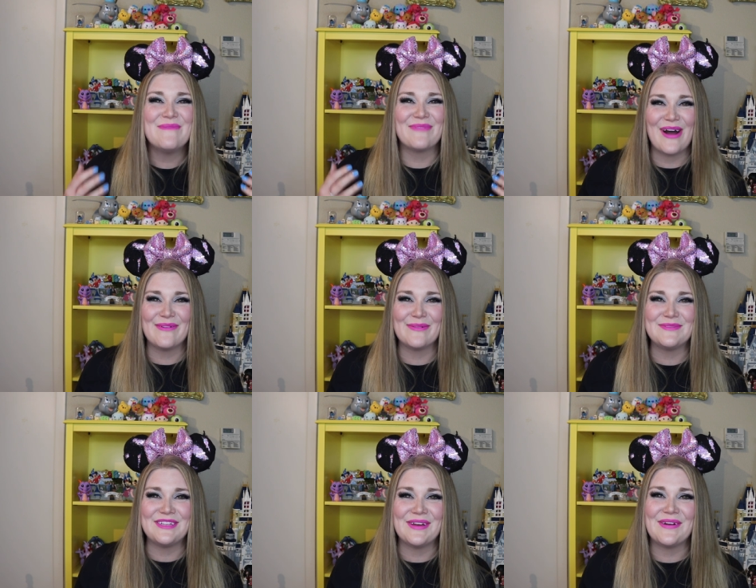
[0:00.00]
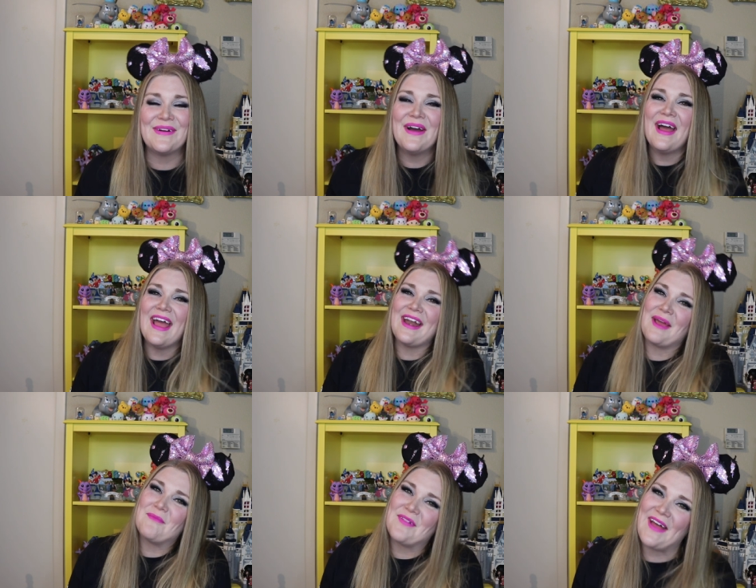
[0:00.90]
problem too, and
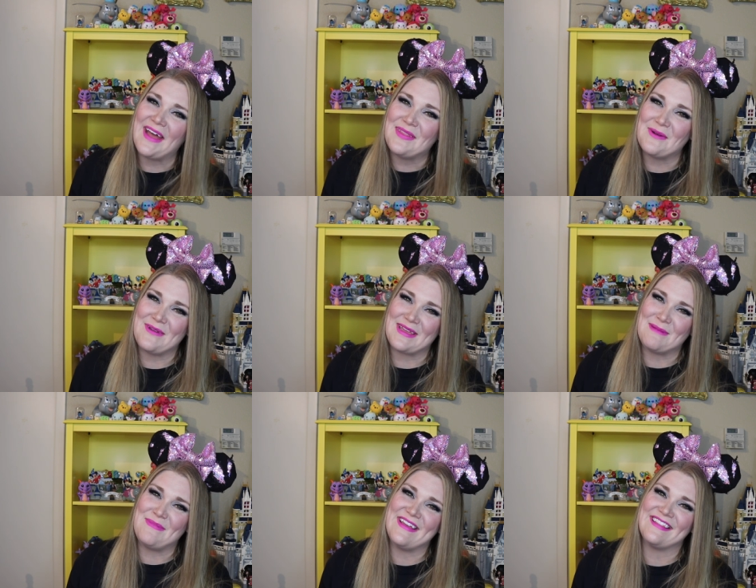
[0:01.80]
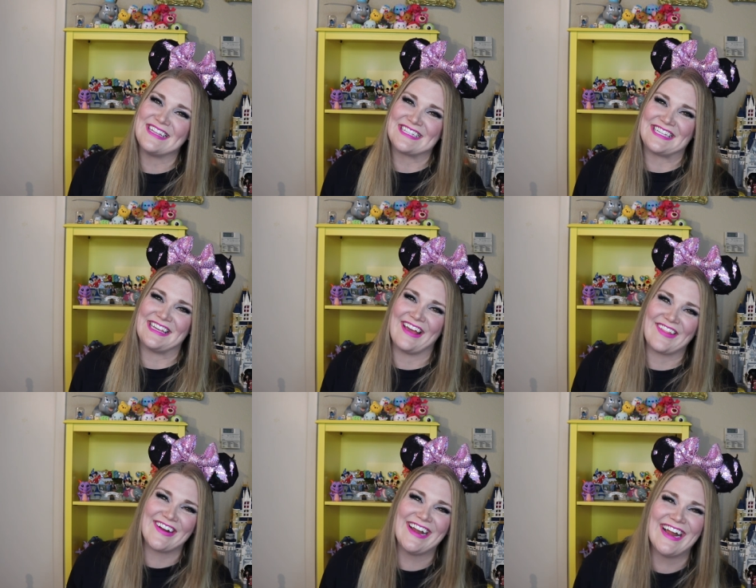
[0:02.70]
I'm glad that we can be in this
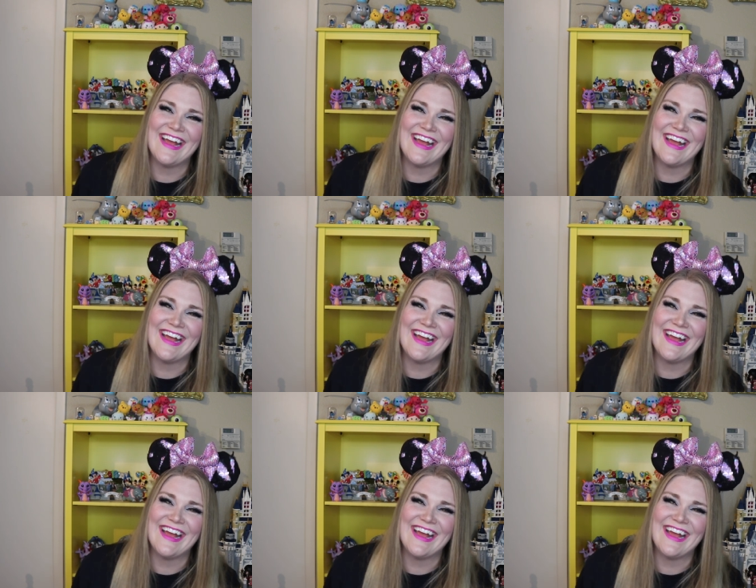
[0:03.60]
together. So